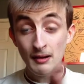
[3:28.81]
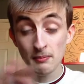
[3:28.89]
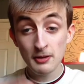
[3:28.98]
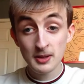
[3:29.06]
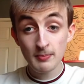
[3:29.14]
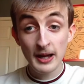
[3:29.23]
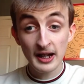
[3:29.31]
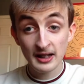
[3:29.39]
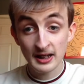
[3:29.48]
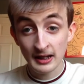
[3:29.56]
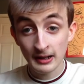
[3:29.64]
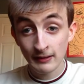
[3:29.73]
Now in
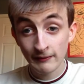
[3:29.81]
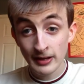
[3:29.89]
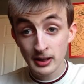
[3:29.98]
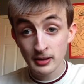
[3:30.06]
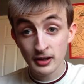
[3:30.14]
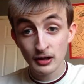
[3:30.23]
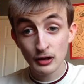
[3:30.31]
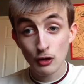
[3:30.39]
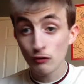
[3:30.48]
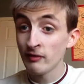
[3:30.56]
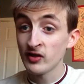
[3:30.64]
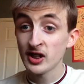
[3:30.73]
perspective, let's
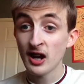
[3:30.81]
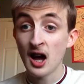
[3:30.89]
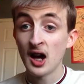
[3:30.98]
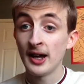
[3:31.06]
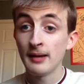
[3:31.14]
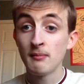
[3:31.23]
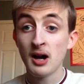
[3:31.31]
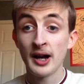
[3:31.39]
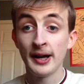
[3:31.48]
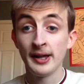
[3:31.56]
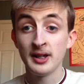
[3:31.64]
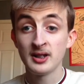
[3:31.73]
go with Sky,
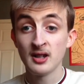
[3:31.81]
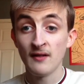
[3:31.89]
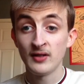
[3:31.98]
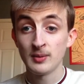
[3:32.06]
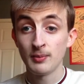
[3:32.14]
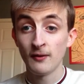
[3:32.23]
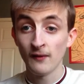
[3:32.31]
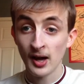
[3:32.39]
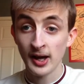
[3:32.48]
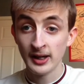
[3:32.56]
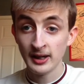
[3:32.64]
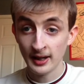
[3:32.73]
my service
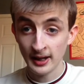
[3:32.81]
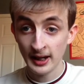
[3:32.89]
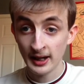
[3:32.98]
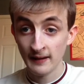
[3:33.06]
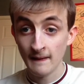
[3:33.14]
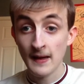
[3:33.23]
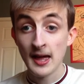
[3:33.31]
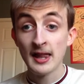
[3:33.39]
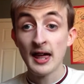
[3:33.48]
provider here.